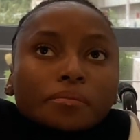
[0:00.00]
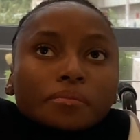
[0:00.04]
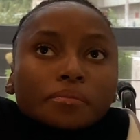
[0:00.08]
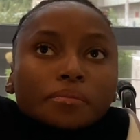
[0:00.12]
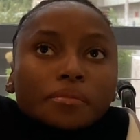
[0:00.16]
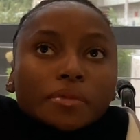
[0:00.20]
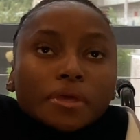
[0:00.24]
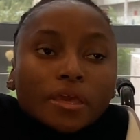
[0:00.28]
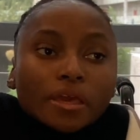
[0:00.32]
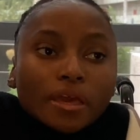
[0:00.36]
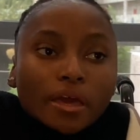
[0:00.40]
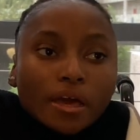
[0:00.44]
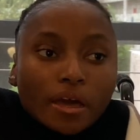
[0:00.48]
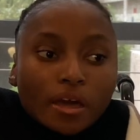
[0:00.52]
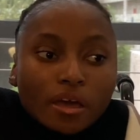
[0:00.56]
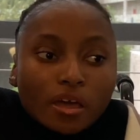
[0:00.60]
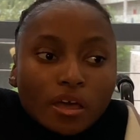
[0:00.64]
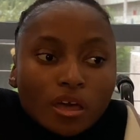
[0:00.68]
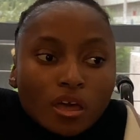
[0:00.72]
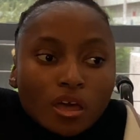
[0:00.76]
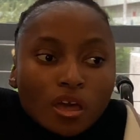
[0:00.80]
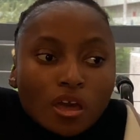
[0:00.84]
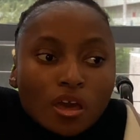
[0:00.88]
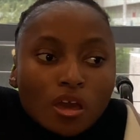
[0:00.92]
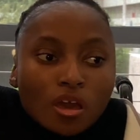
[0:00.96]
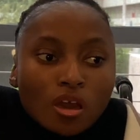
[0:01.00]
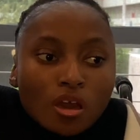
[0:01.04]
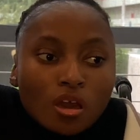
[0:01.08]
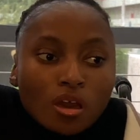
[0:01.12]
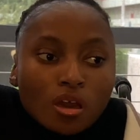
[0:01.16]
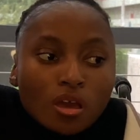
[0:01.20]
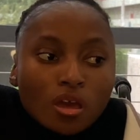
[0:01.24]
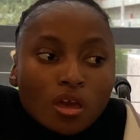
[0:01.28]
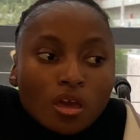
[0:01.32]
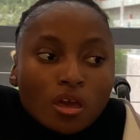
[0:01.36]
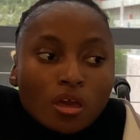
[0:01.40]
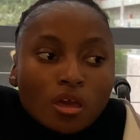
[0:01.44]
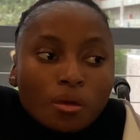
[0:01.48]
Yeah.
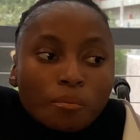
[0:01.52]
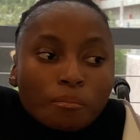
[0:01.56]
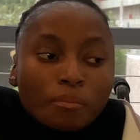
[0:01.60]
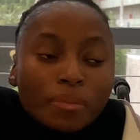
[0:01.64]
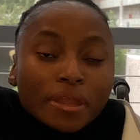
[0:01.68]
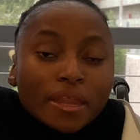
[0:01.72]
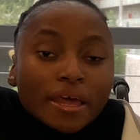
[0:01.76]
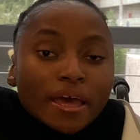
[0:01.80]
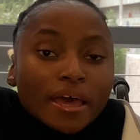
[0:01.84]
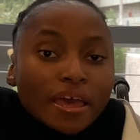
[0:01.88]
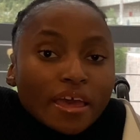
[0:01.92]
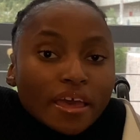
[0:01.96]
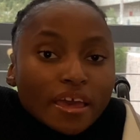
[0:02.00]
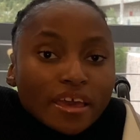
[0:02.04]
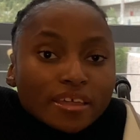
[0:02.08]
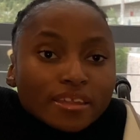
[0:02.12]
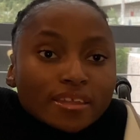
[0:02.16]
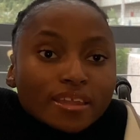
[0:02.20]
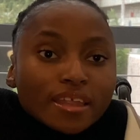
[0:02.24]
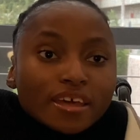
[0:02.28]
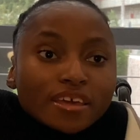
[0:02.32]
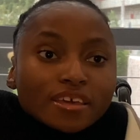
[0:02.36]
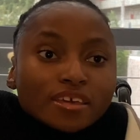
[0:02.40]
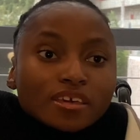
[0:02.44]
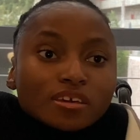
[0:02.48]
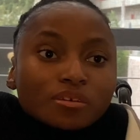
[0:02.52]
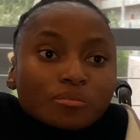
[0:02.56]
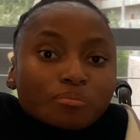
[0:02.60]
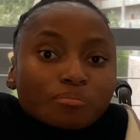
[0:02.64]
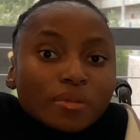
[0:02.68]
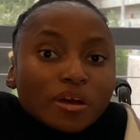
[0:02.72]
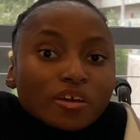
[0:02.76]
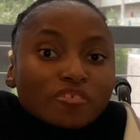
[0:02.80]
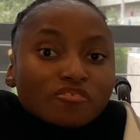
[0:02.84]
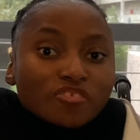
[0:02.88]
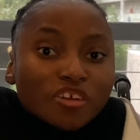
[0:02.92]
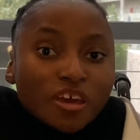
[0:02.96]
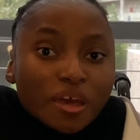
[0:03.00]
But I had like
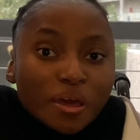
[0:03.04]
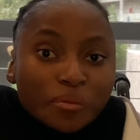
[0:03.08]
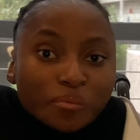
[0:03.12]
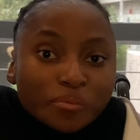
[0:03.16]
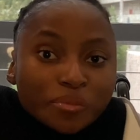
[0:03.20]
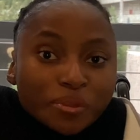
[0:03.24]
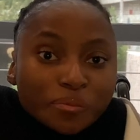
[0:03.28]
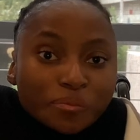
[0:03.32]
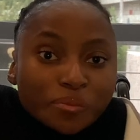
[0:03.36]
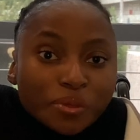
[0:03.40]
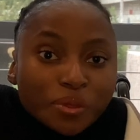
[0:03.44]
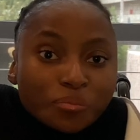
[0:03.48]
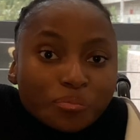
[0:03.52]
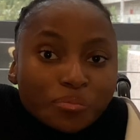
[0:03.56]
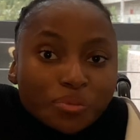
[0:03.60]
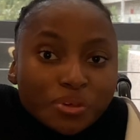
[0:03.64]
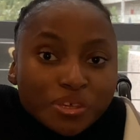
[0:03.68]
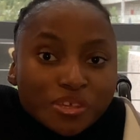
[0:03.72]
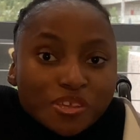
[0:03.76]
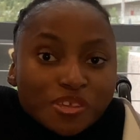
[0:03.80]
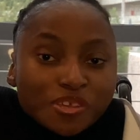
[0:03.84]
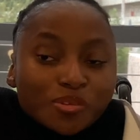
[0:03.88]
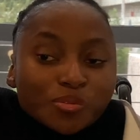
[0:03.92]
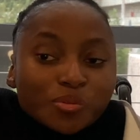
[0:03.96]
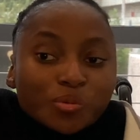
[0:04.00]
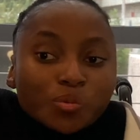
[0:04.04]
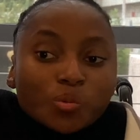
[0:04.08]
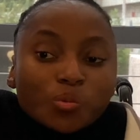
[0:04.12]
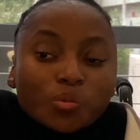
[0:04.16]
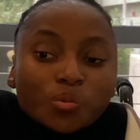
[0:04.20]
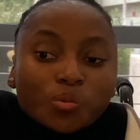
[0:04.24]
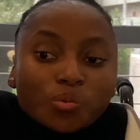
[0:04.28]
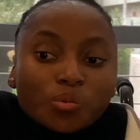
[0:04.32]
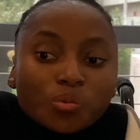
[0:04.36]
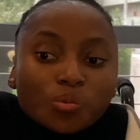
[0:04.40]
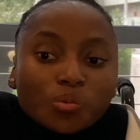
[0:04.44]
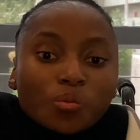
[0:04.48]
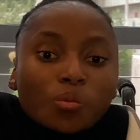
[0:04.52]
my family members
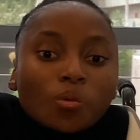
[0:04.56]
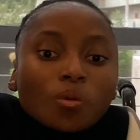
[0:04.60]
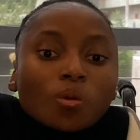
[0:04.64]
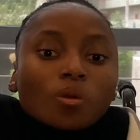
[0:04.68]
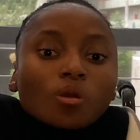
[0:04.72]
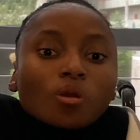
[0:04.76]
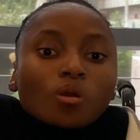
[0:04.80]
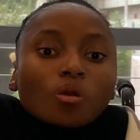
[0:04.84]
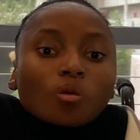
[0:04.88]
who